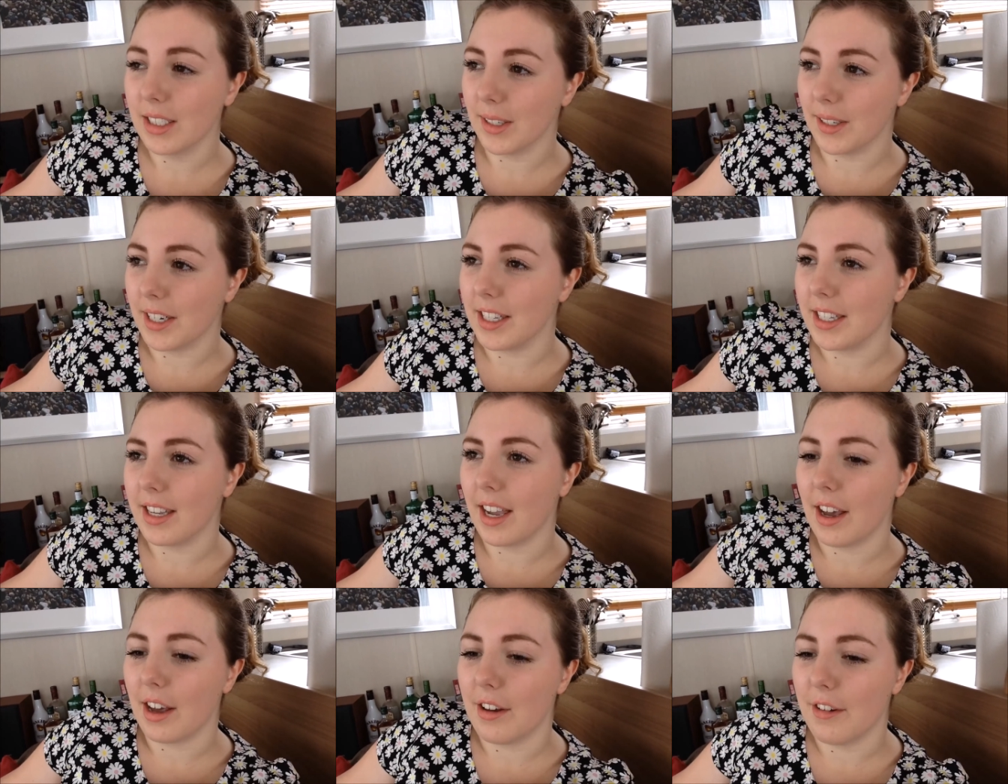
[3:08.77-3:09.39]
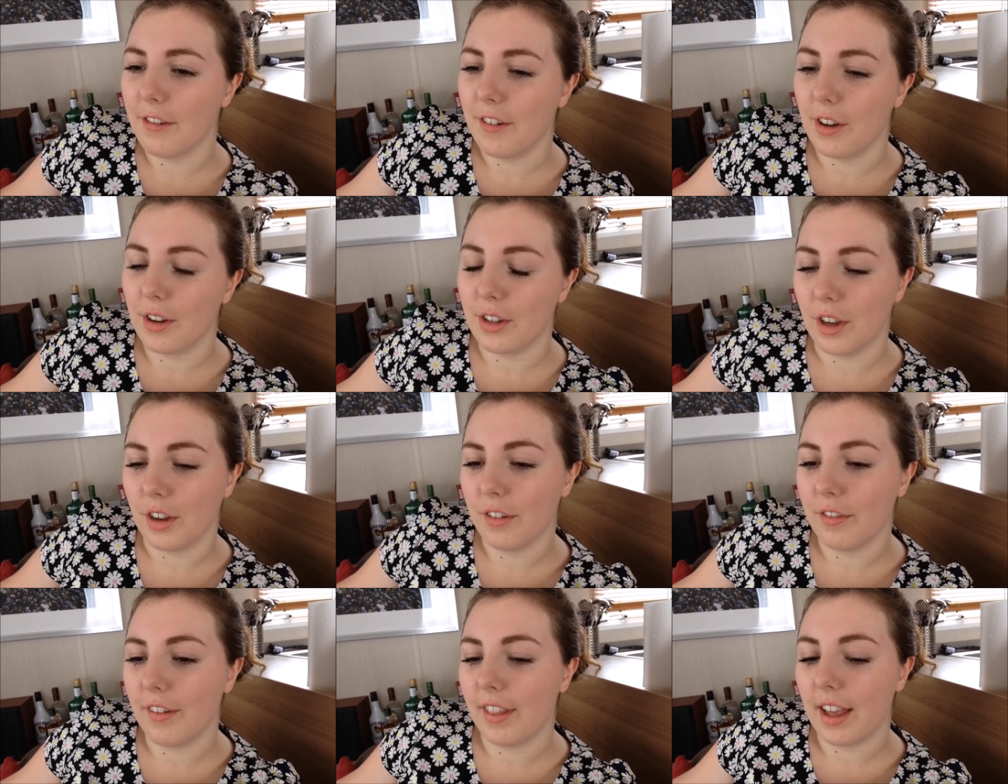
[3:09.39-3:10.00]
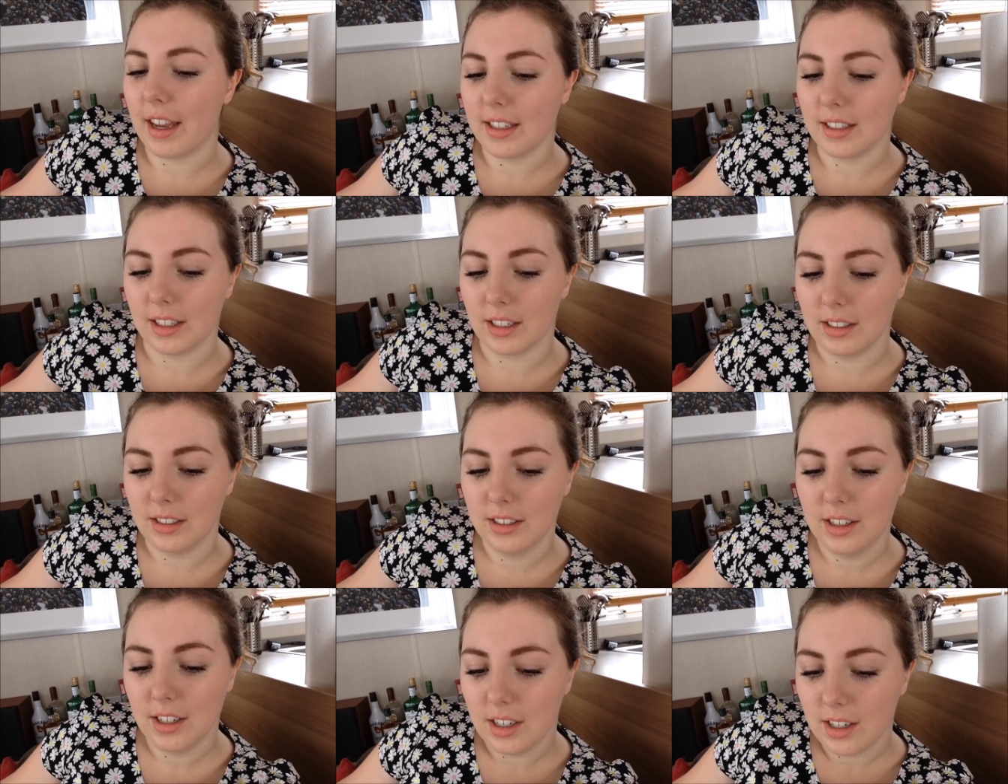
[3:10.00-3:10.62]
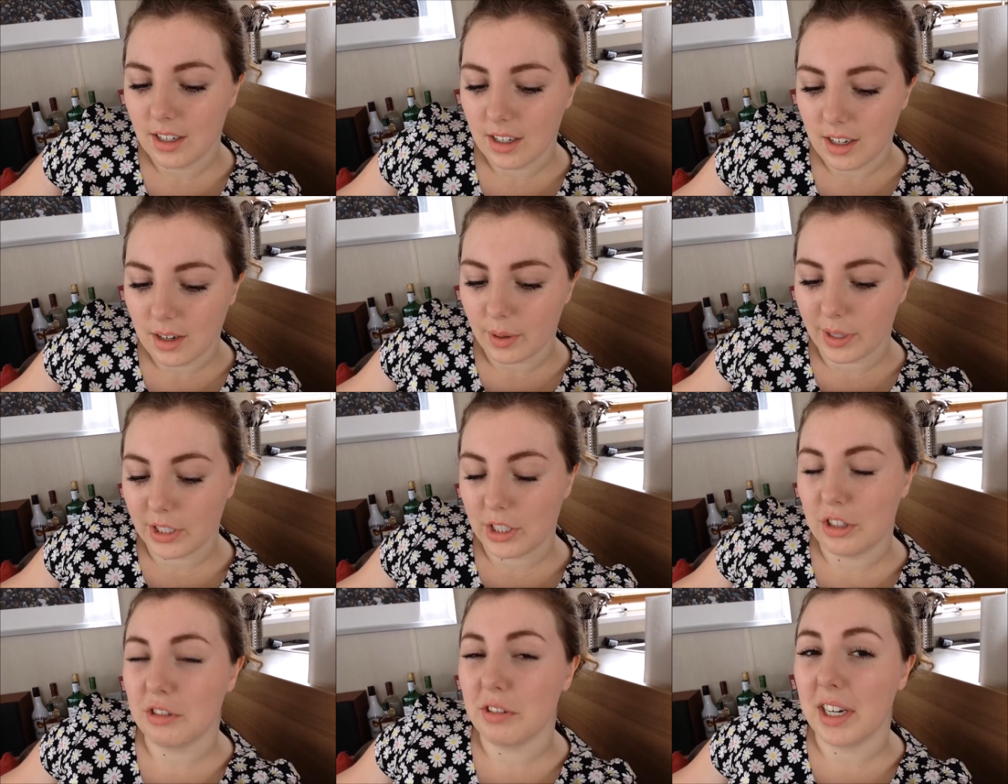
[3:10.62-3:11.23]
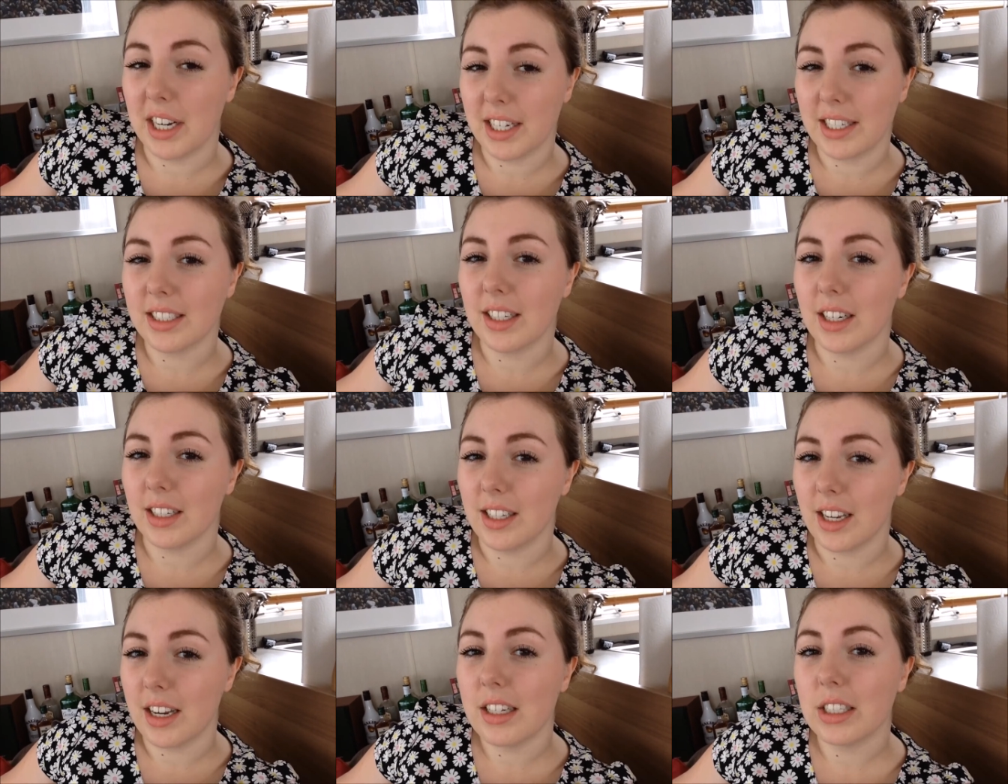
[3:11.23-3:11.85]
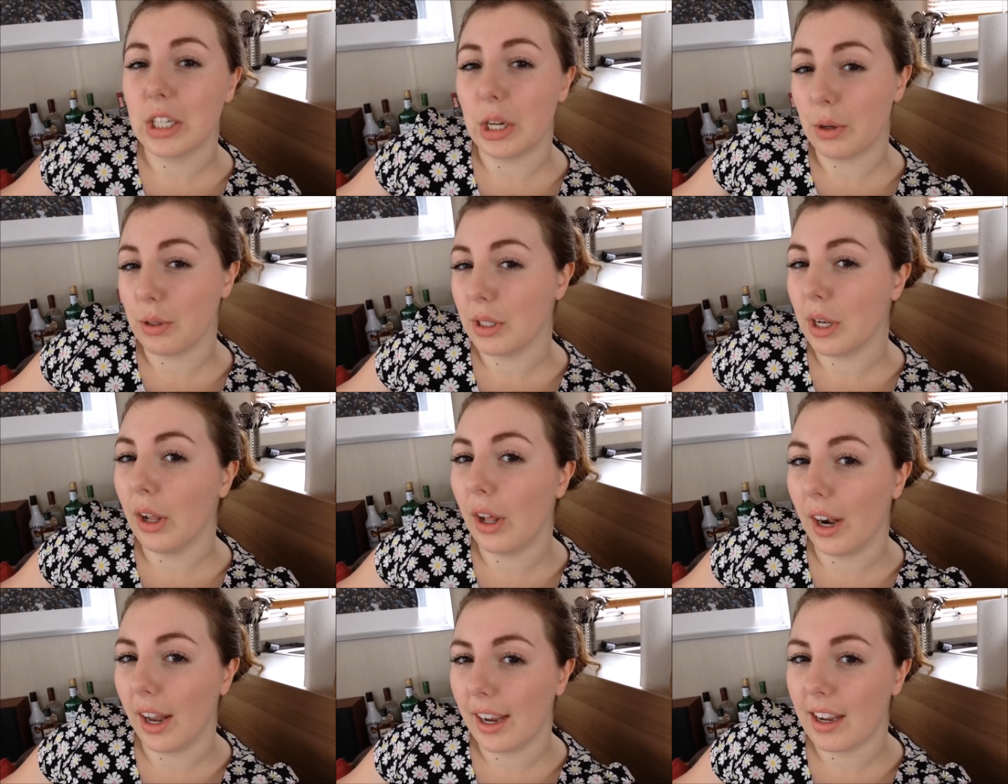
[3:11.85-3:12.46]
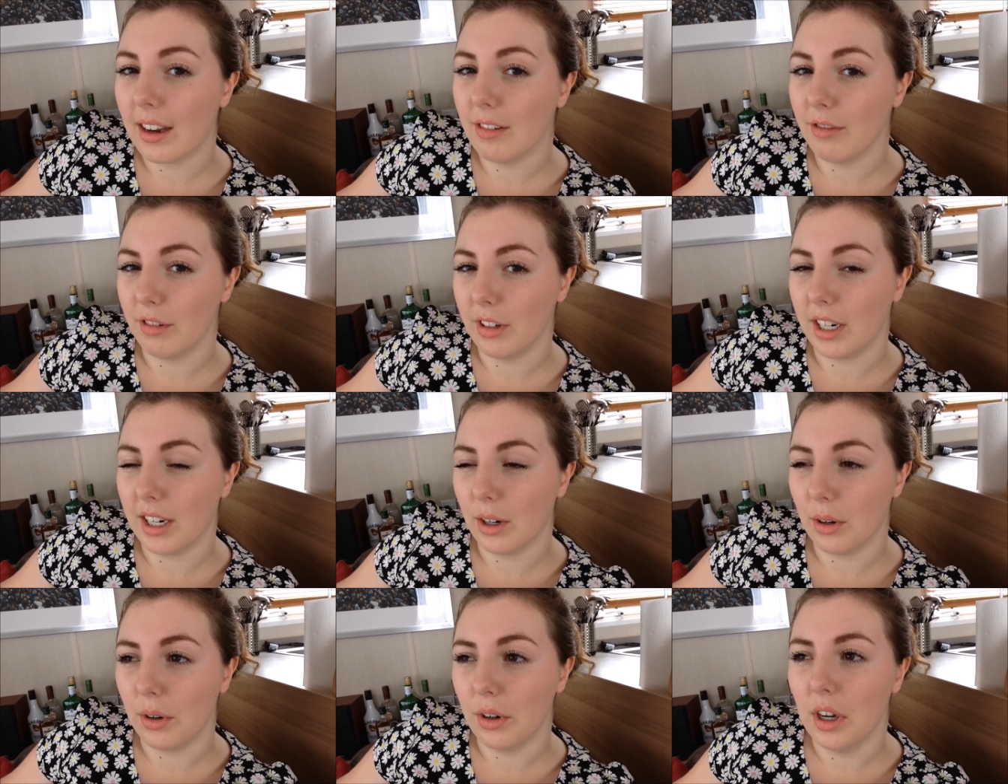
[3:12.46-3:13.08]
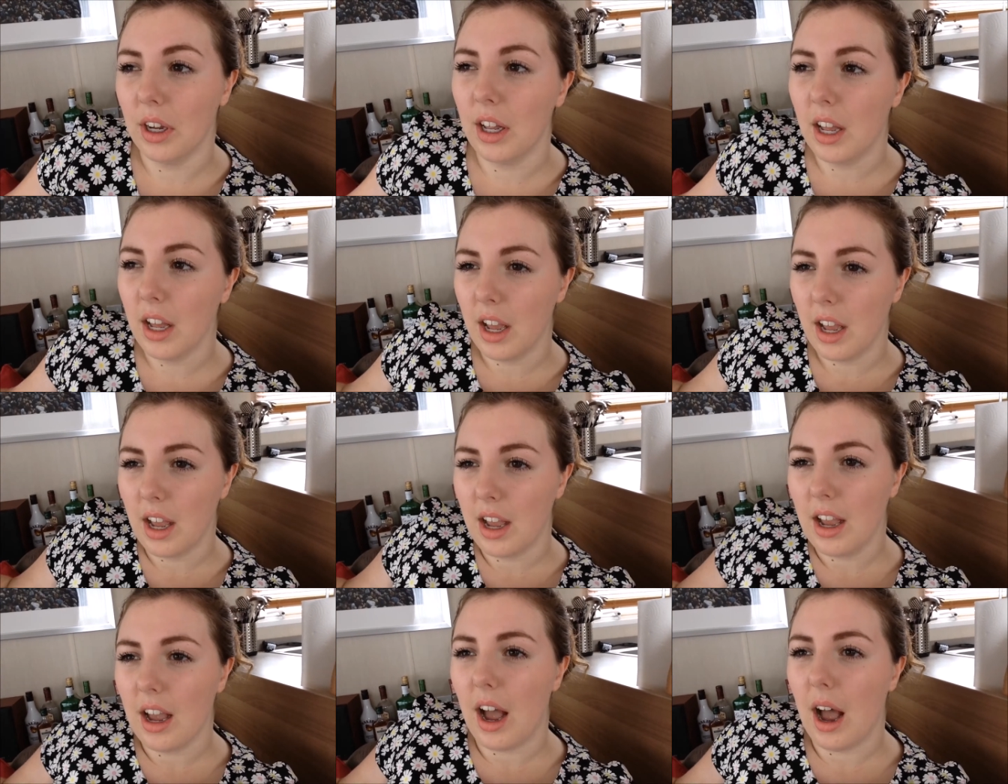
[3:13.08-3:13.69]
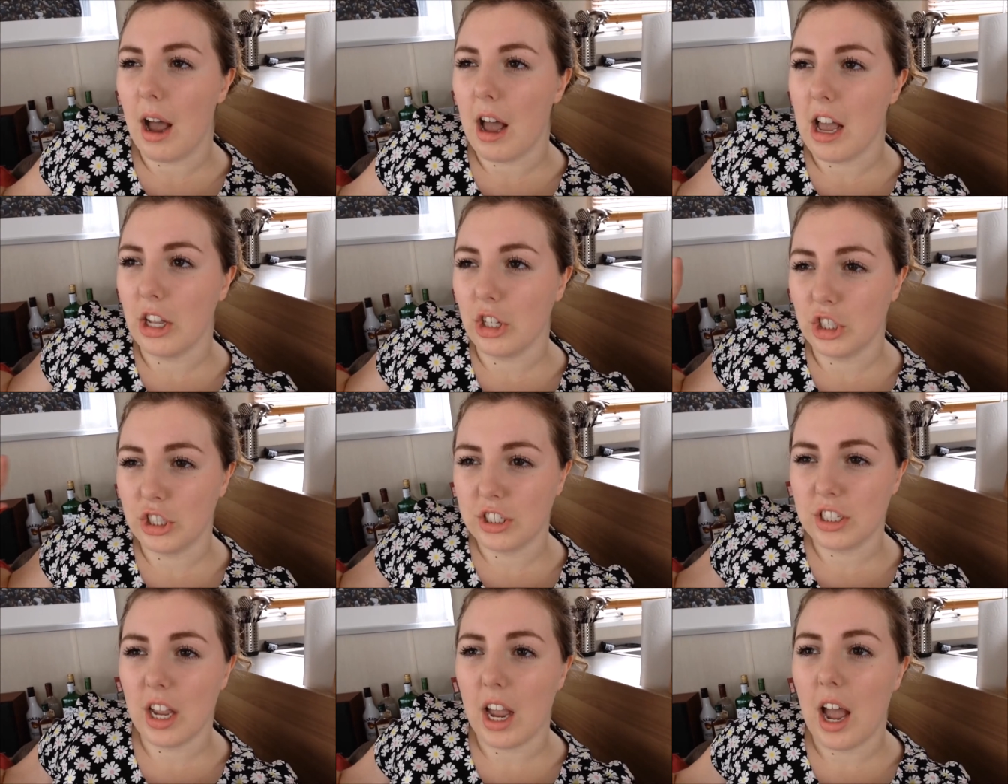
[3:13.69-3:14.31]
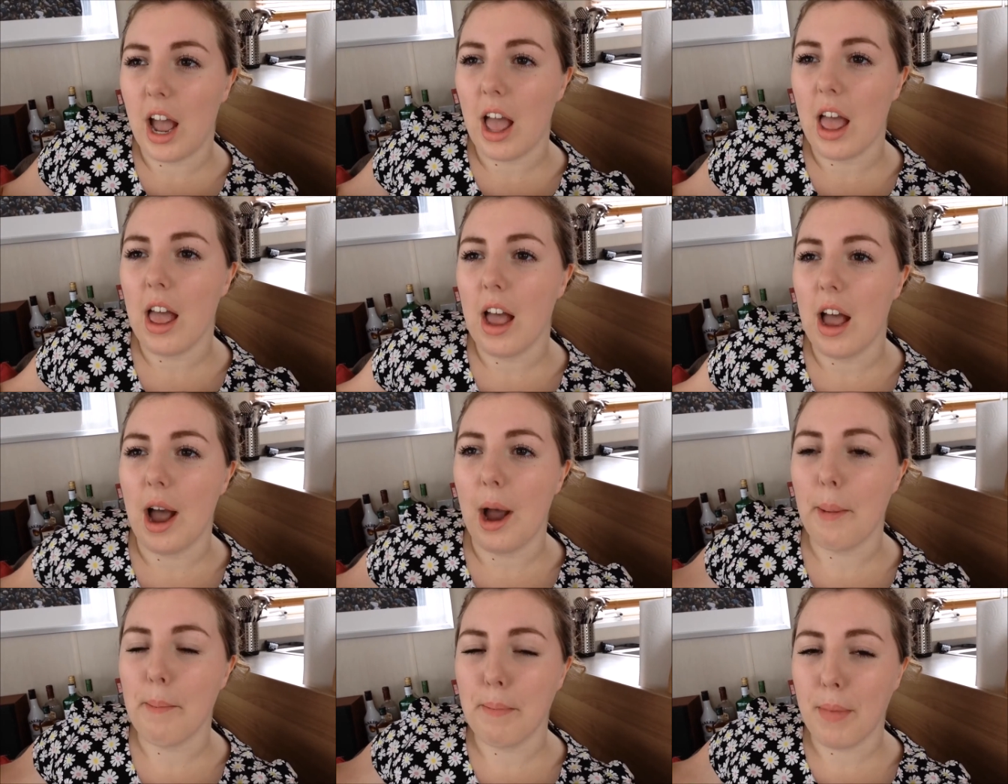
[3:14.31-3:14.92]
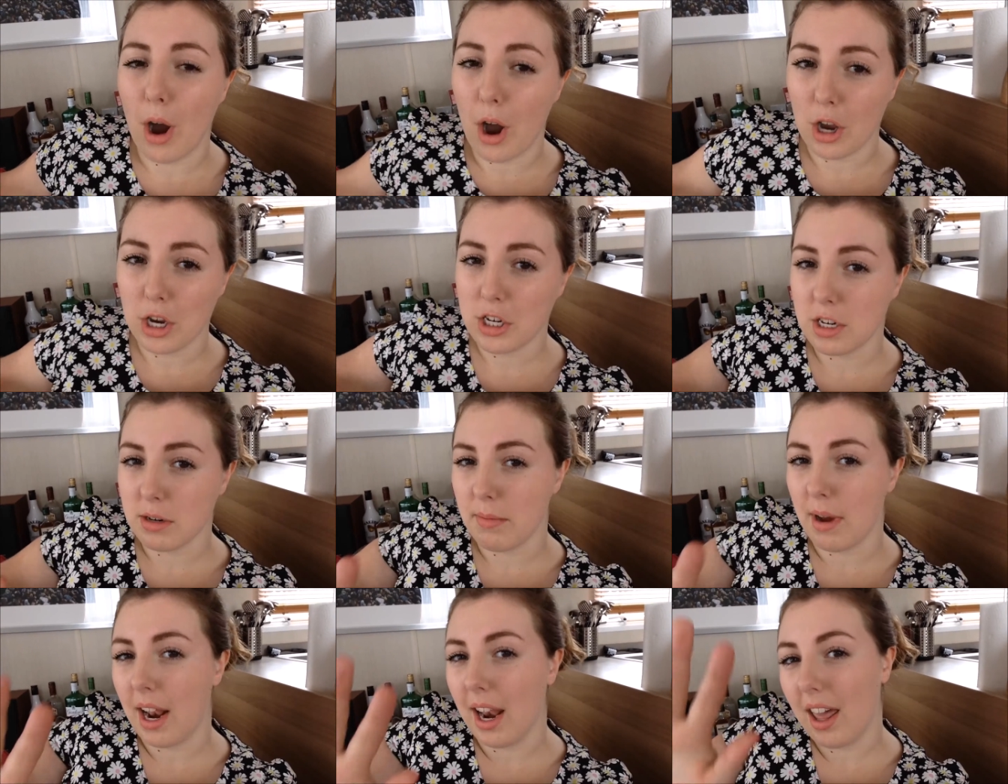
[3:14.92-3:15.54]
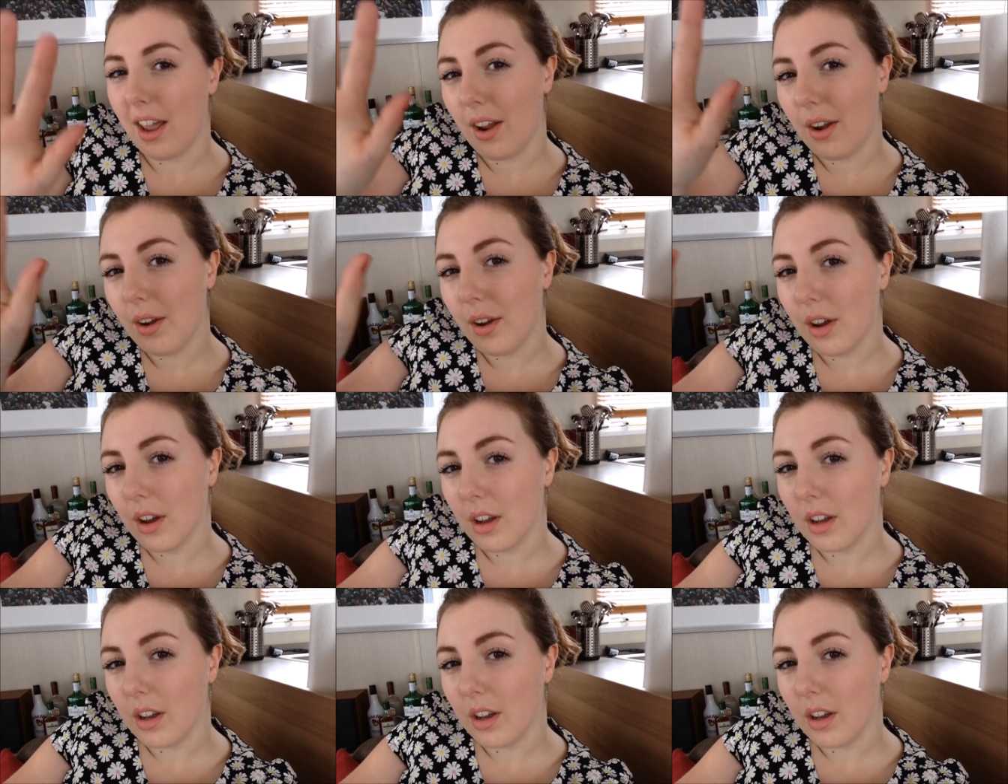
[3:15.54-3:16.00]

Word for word: So I need to get a photo for that done, which is really exciting. So I look like a real, just a marshmallow.